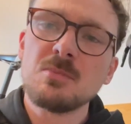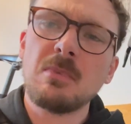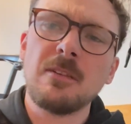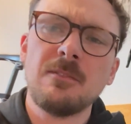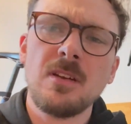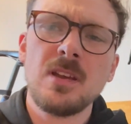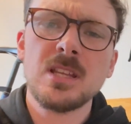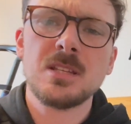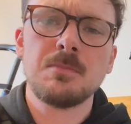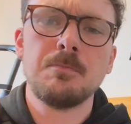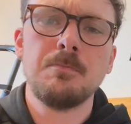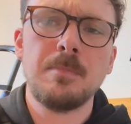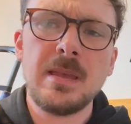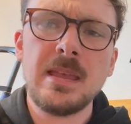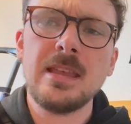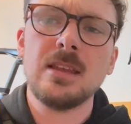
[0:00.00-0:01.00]
my first
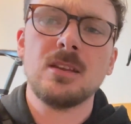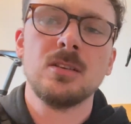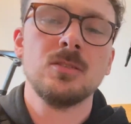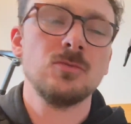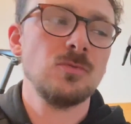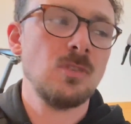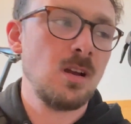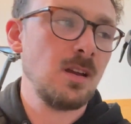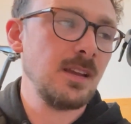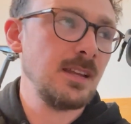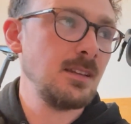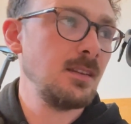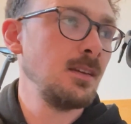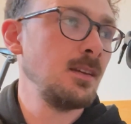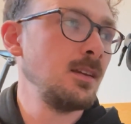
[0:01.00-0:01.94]
big ride,